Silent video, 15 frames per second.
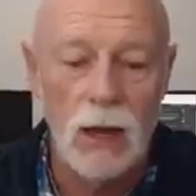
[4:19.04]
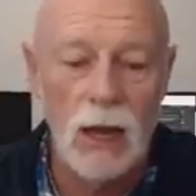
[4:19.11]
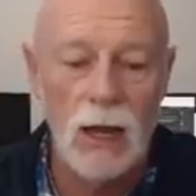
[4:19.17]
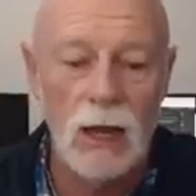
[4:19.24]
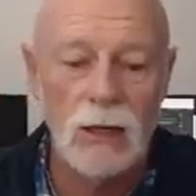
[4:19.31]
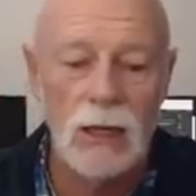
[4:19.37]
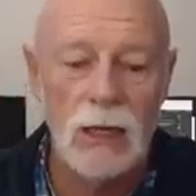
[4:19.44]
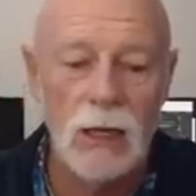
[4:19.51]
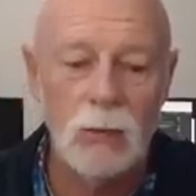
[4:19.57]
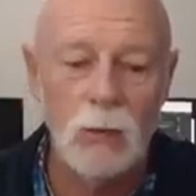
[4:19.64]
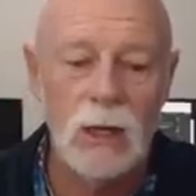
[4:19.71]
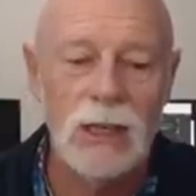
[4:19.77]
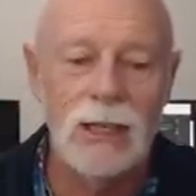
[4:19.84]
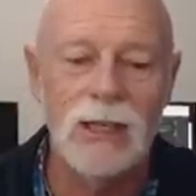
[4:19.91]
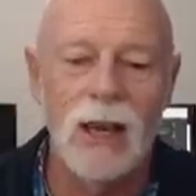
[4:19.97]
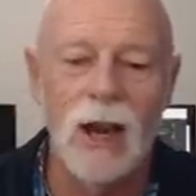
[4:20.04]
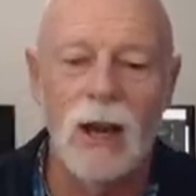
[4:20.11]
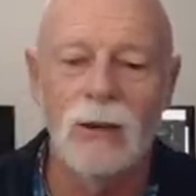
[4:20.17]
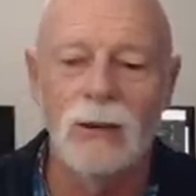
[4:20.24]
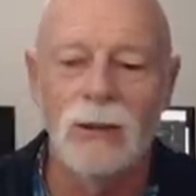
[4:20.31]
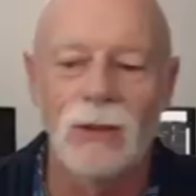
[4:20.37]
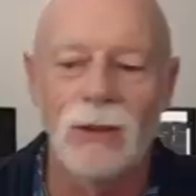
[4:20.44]
And here we
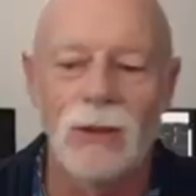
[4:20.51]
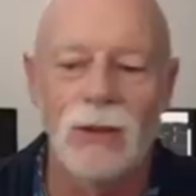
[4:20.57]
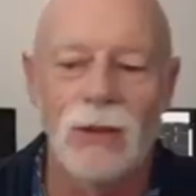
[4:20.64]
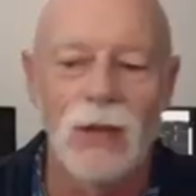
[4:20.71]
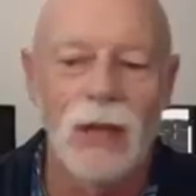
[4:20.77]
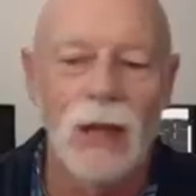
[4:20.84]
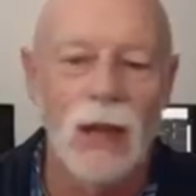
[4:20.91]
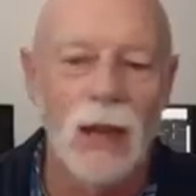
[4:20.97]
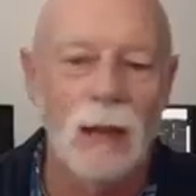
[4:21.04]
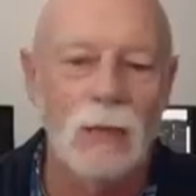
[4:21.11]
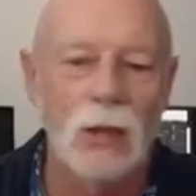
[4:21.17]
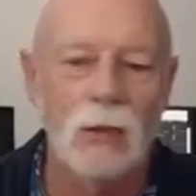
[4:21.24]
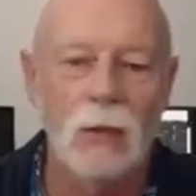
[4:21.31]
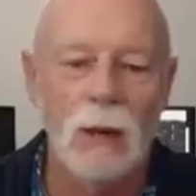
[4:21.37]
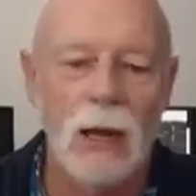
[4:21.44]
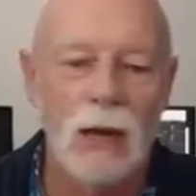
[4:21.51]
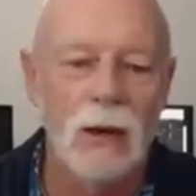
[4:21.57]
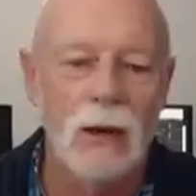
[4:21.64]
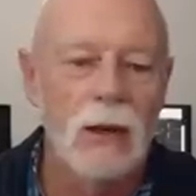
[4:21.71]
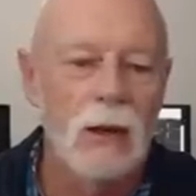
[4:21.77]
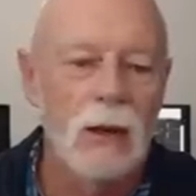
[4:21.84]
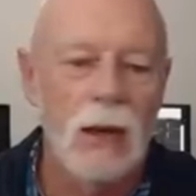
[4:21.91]
go. Look, they're talking about
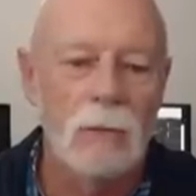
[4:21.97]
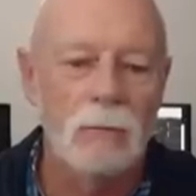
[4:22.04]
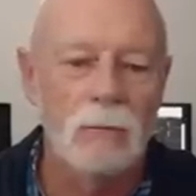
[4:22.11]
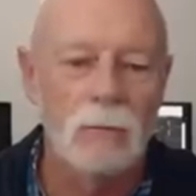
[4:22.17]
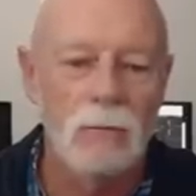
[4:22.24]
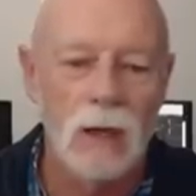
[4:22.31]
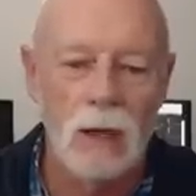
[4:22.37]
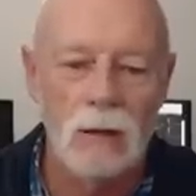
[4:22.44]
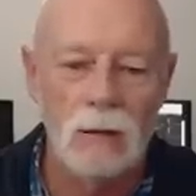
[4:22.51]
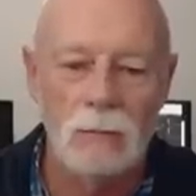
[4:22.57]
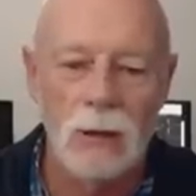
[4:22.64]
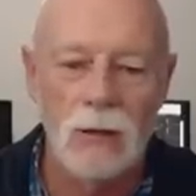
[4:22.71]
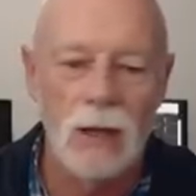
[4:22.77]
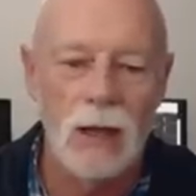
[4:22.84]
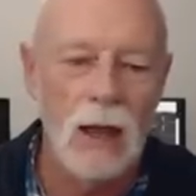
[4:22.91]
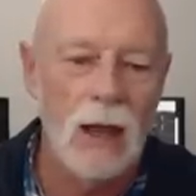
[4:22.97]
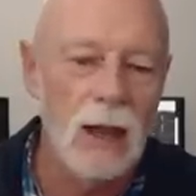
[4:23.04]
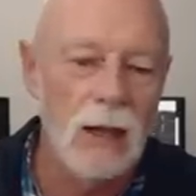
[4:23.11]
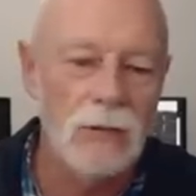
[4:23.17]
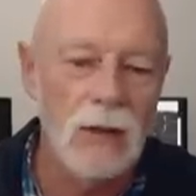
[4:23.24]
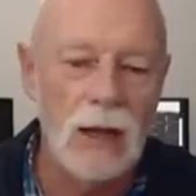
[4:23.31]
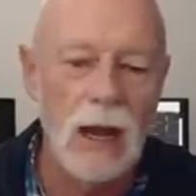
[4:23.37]
the
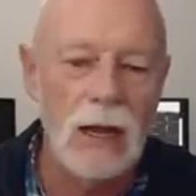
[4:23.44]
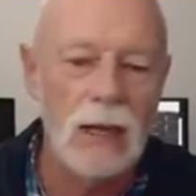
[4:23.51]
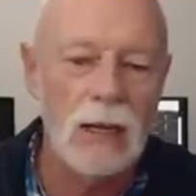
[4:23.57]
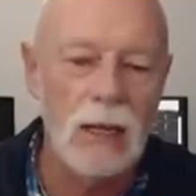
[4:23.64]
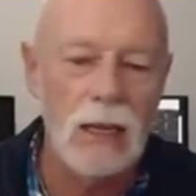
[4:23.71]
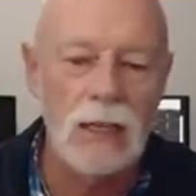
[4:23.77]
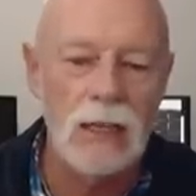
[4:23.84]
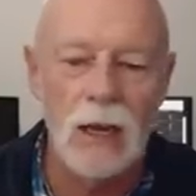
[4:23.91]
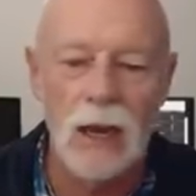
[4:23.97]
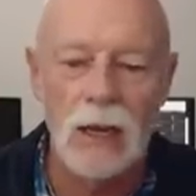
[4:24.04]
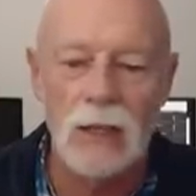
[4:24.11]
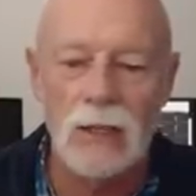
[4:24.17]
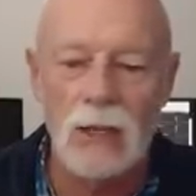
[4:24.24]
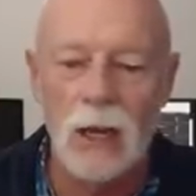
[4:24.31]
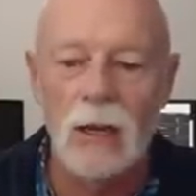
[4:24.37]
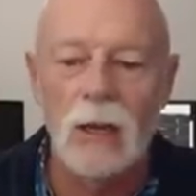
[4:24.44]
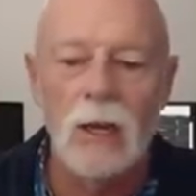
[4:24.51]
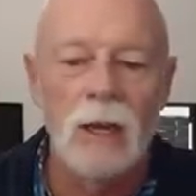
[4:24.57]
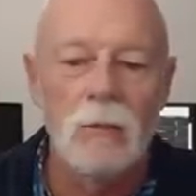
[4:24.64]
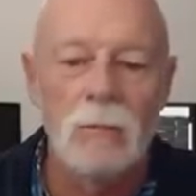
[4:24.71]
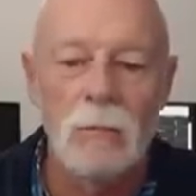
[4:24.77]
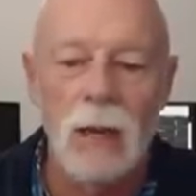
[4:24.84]
FAA and AESA
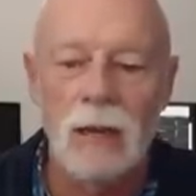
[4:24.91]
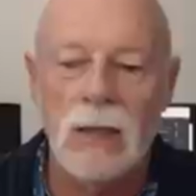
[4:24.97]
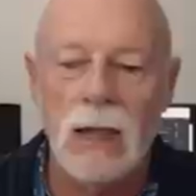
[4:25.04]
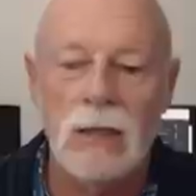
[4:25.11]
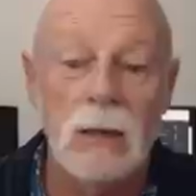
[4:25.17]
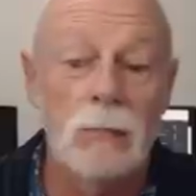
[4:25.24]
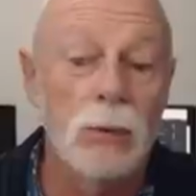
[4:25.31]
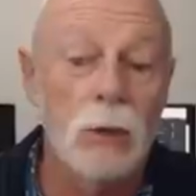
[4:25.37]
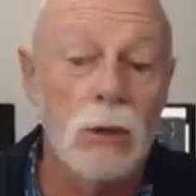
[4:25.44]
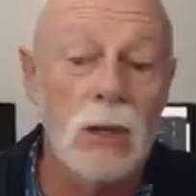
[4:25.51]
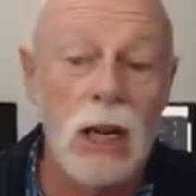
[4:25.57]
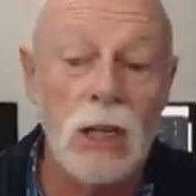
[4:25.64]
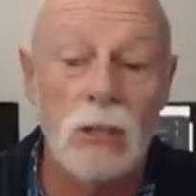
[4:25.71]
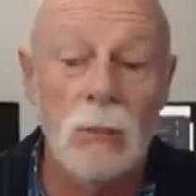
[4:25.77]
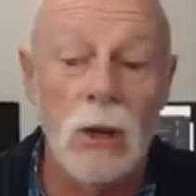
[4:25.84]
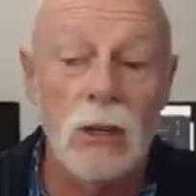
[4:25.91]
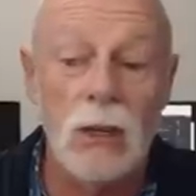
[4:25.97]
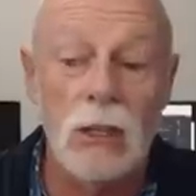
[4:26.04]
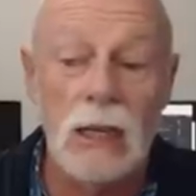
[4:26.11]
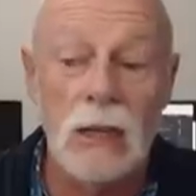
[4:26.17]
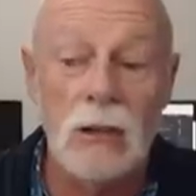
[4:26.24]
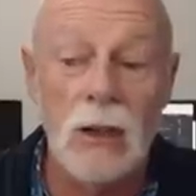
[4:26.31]
mandating broadcast remote
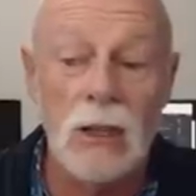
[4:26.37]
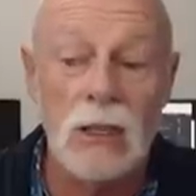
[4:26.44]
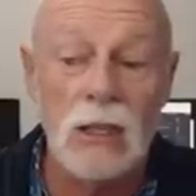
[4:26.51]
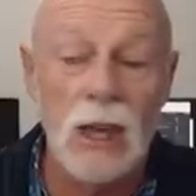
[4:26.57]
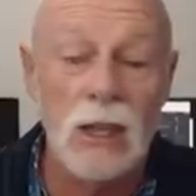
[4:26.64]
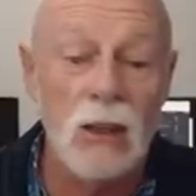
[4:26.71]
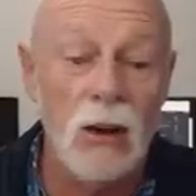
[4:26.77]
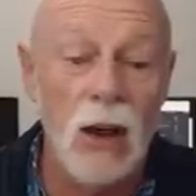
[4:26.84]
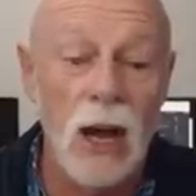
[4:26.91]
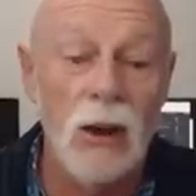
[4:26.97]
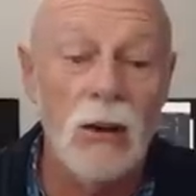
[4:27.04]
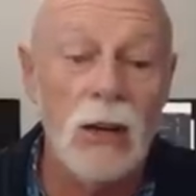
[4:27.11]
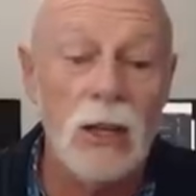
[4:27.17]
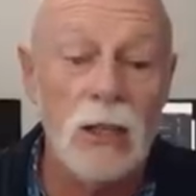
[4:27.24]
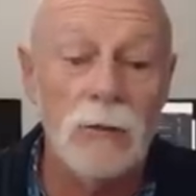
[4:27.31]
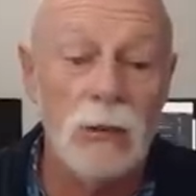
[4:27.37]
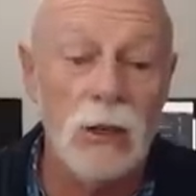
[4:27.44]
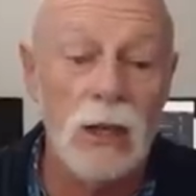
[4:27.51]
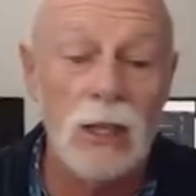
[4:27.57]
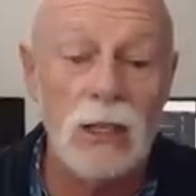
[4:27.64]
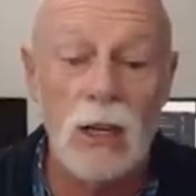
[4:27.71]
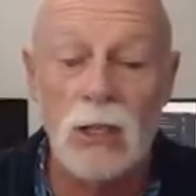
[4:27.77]
ID. And then they're saying there are areas,
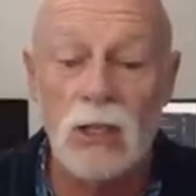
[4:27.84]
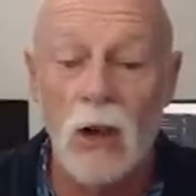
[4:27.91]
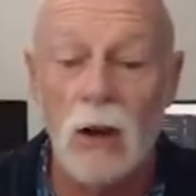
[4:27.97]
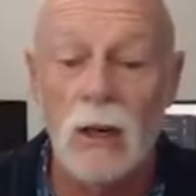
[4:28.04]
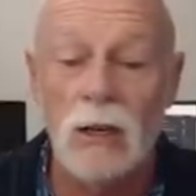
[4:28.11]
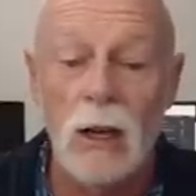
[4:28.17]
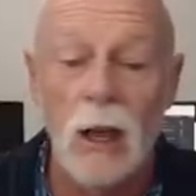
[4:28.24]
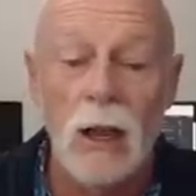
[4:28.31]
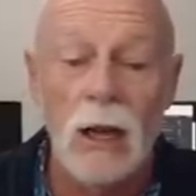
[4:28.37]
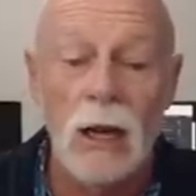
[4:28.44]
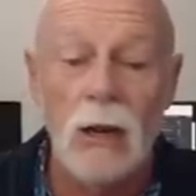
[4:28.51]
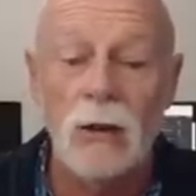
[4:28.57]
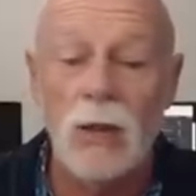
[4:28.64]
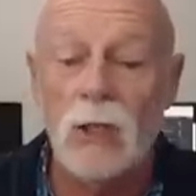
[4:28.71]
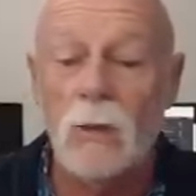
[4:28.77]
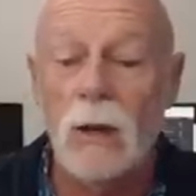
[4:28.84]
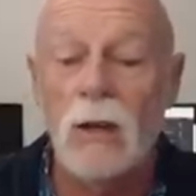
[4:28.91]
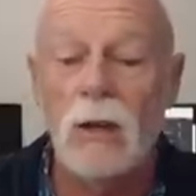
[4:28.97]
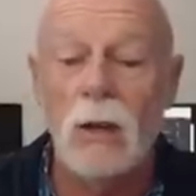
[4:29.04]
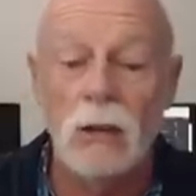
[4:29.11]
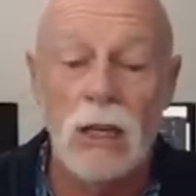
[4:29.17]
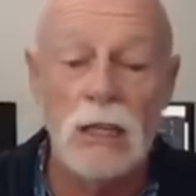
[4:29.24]
FRIAs are designed areas,
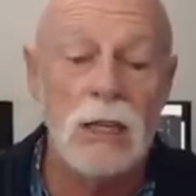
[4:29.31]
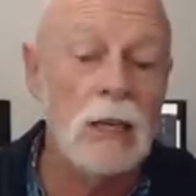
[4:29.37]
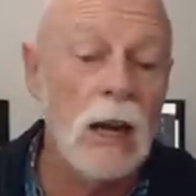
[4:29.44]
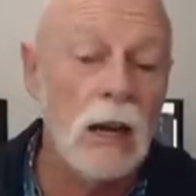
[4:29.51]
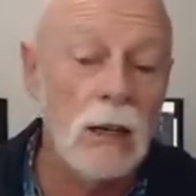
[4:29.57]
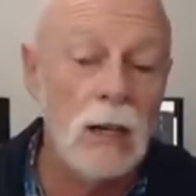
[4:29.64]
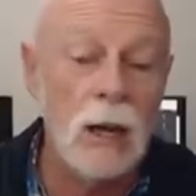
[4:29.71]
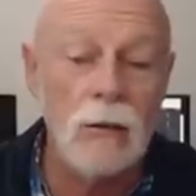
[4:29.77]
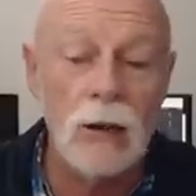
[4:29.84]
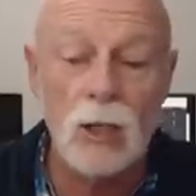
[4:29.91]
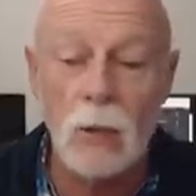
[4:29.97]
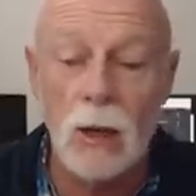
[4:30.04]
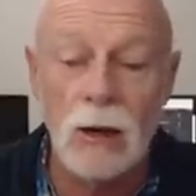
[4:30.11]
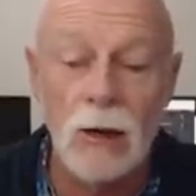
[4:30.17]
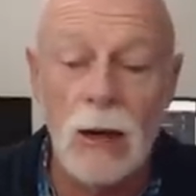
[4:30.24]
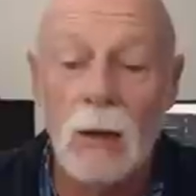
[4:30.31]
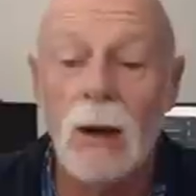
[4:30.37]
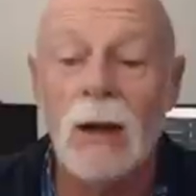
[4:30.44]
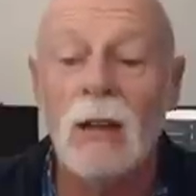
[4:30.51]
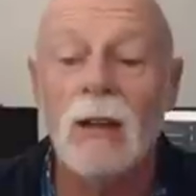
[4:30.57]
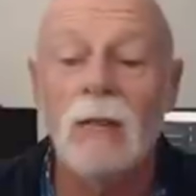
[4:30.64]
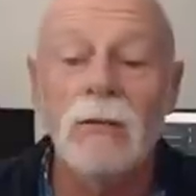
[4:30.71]
designated areas where
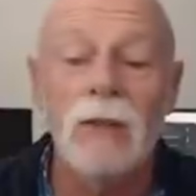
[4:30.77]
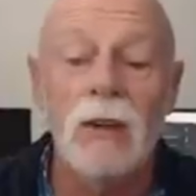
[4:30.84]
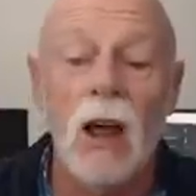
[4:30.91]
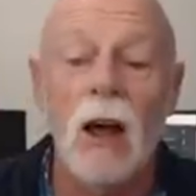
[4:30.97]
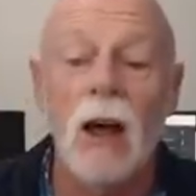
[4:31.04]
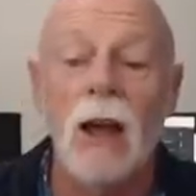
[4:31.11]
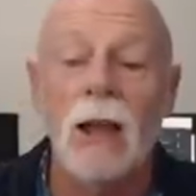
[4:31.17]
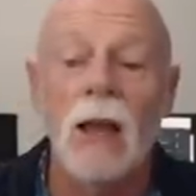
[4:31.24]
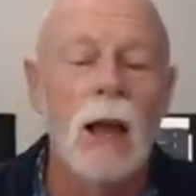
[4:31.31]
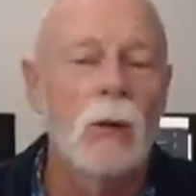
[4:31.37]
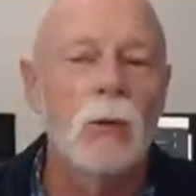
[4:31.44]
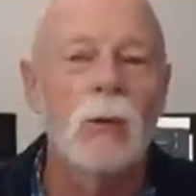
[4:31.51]
anyone can fly.